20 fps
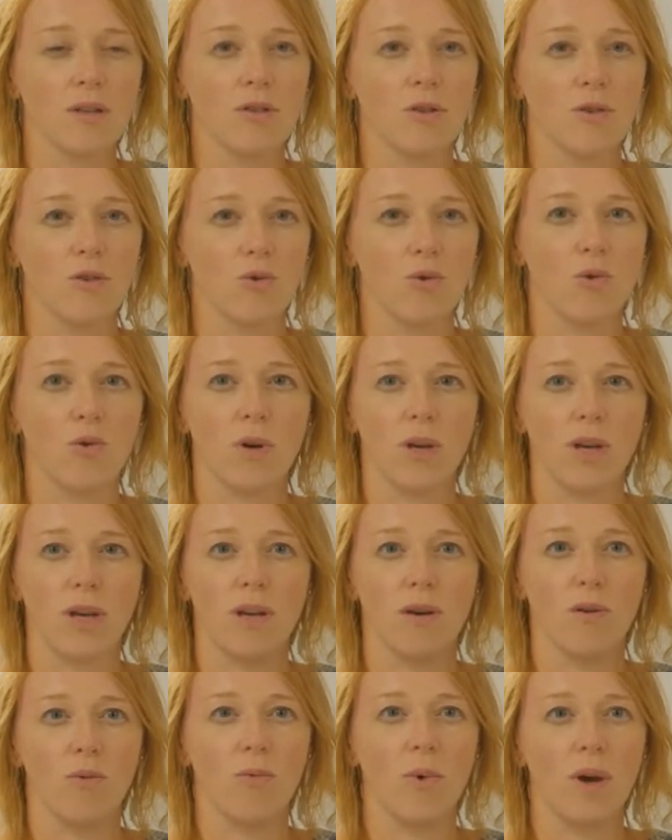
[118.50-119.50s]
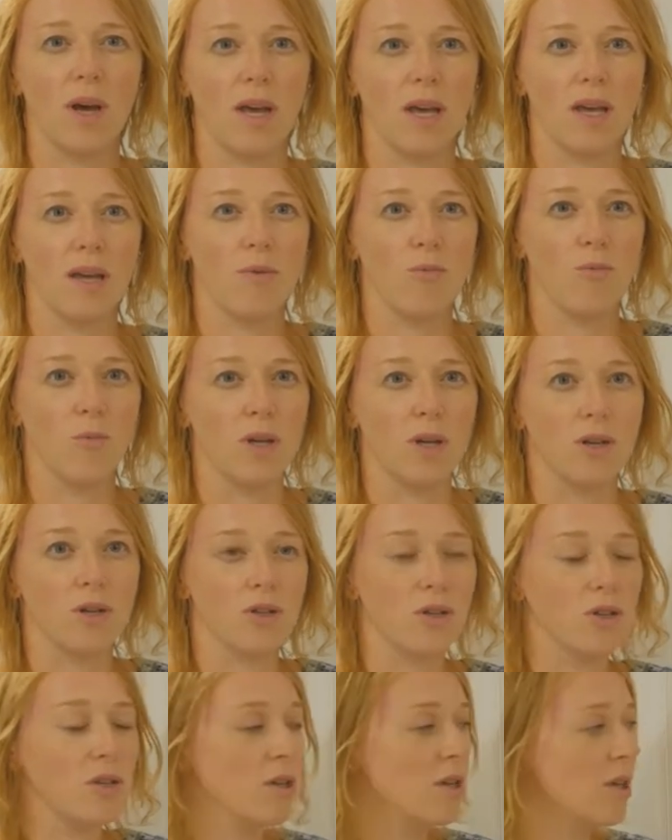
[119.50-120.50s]
to talk in a way
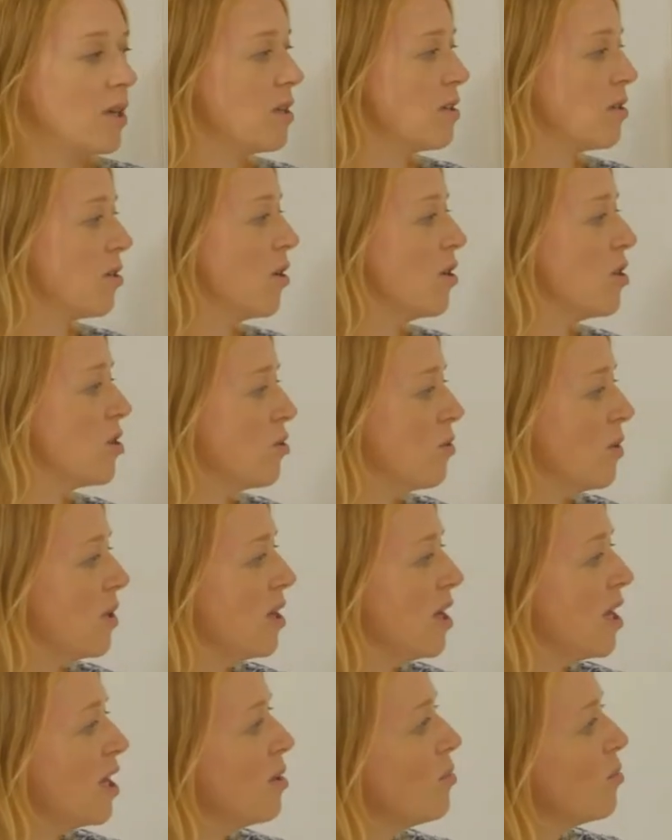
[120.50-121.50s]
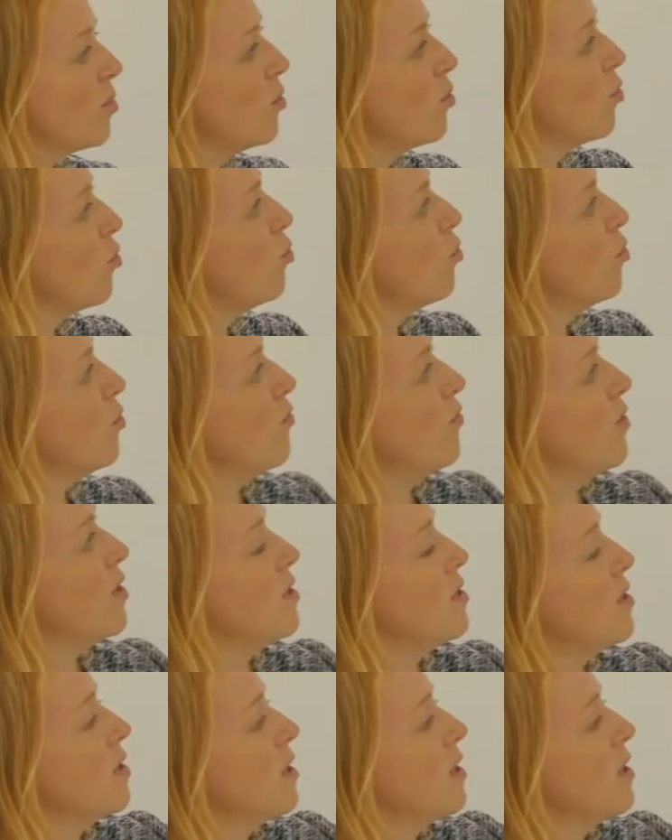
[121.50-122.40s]
which is going to enable all of these